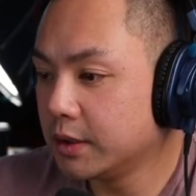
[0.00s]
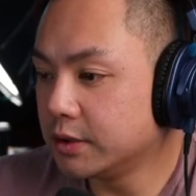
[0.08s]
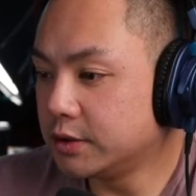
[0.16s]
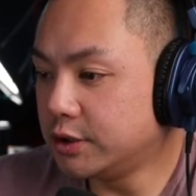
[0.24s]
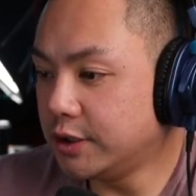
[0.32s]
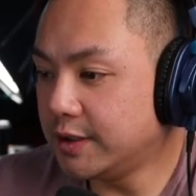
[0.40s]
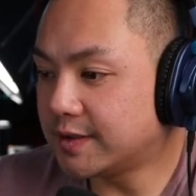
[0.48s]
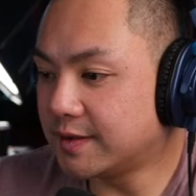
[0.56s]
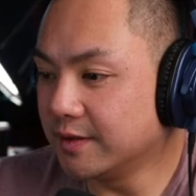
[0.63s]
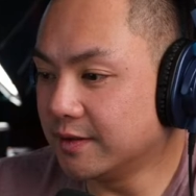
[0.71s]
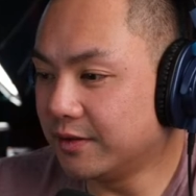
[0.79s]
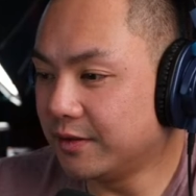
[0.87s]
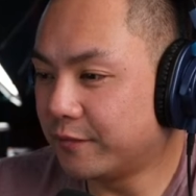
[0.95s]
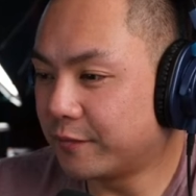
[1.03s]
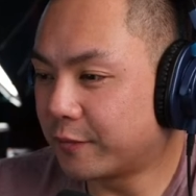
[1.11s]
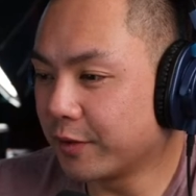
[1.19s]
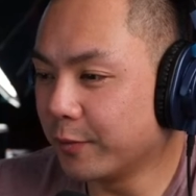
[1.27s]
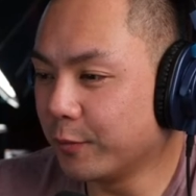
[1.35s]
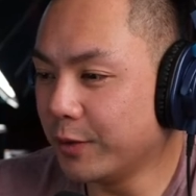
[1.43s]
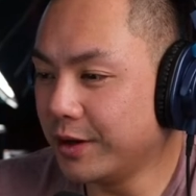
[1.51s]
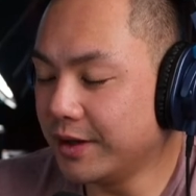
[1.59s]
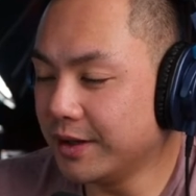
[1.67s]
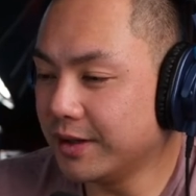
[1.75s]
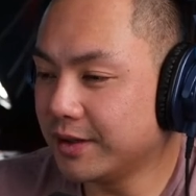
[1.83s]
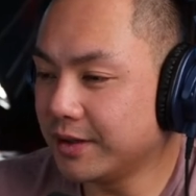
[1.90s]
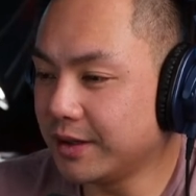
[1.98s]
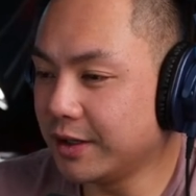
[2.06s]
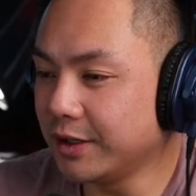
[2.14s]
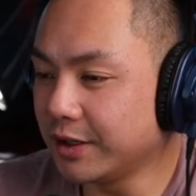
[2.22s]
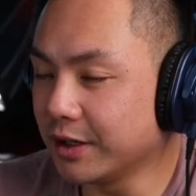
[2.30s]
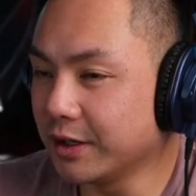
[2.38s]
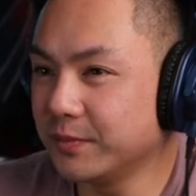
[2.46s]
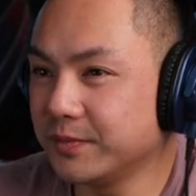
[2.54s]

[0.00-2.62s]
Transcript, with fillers: G-Steel for the win. There you go.